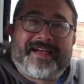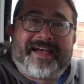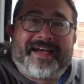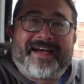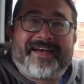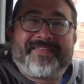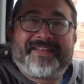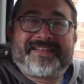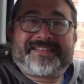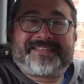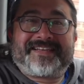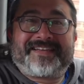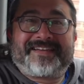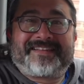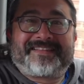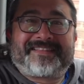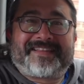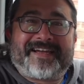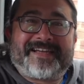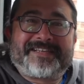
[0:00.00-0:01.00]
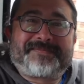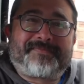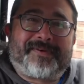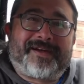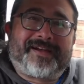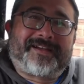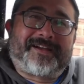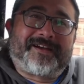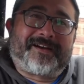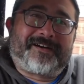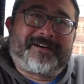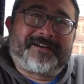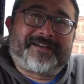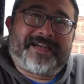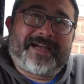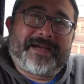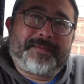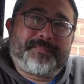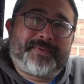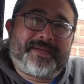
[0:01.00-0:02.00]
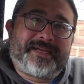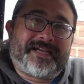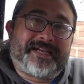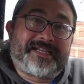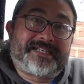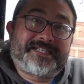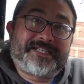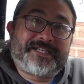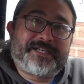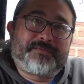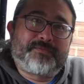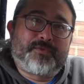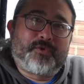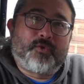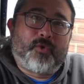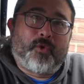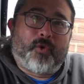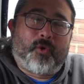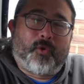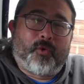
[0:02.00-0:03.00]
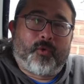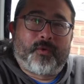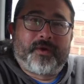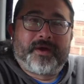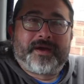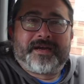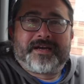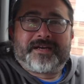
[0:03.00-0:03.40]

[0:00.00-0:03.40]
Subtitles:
And that's it. That is my car camping Temu haul.